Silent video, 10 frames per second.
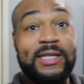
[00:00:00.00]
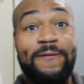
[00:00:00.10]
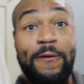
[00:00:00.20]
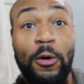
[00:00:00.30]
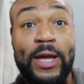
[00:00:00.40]

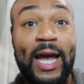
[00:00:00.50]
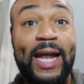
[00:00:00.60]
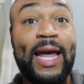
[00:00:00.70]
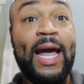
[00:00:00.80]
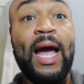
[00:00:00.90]

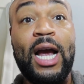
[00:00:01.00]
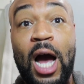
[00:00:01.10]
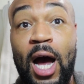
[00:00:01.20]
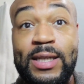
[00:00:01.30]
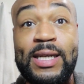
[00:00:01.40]
exfoliating
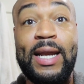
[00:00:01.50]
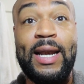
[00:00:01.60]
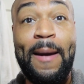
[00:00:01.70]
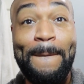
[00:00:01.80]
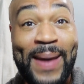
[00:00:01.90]

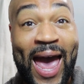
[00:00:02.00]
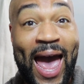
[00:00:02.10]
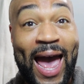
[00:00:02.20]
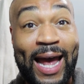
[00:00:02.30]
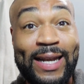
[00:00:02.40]
cotton
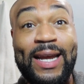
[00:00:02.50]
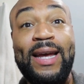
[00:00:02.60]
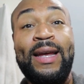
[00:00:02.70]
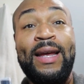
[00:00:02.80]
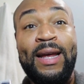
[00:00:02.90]
pad.
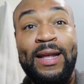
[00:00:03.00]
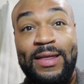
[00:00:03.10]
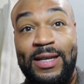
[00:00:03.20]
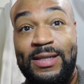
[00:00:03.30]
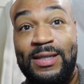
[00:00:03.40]

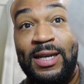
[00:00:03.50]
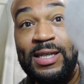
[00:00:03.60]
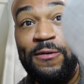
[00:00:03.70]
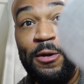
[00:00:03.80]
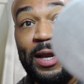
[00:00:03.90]
This is an
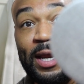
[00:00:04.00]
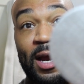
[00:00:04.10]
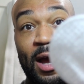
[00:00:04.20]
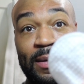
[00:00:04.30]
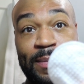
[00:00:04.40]
exfoliating
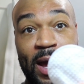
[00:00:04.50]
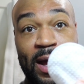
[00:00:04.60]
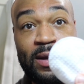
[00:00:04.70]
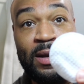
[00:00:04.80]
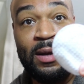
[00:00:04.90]
cotton
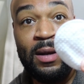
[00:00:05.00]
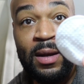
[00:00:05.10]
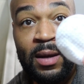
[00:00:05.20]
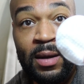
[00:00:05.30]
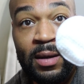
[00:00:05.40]
pad.
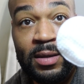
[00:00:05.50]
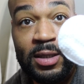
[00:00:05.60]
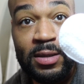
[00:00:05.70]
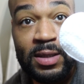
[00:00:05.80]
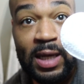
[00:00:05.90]

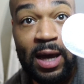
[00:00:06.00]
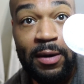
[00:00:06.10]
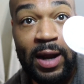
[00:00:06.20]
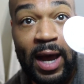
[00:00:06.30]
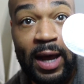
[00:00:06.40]
Do you see
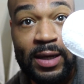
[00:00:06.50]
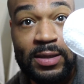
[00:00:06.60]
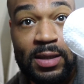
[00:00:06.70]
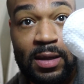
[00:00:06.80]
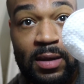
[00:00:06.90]
how it has